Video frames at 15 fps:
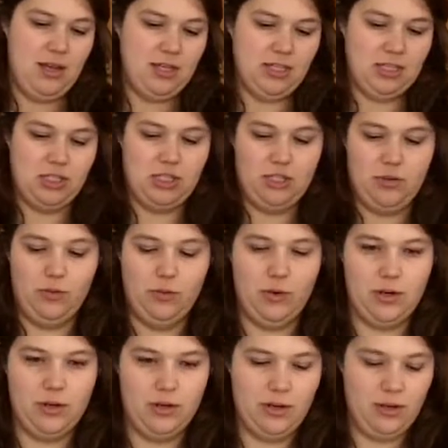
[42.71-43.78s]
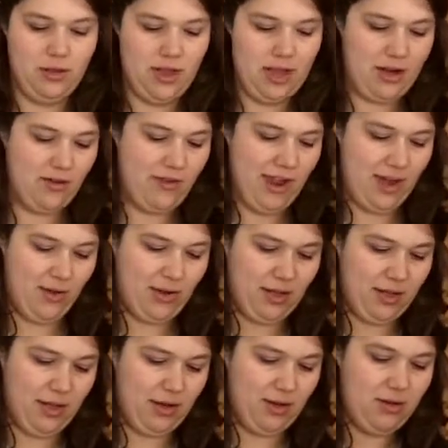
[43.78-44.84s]
Just swirl that around a
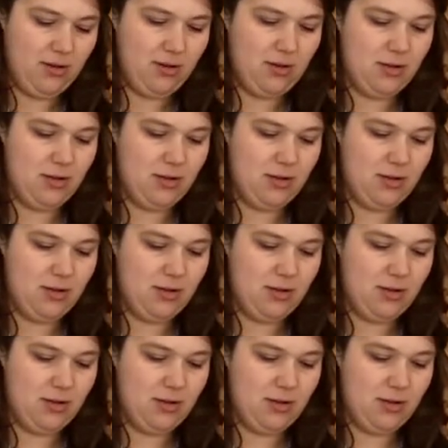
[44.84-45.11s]
little.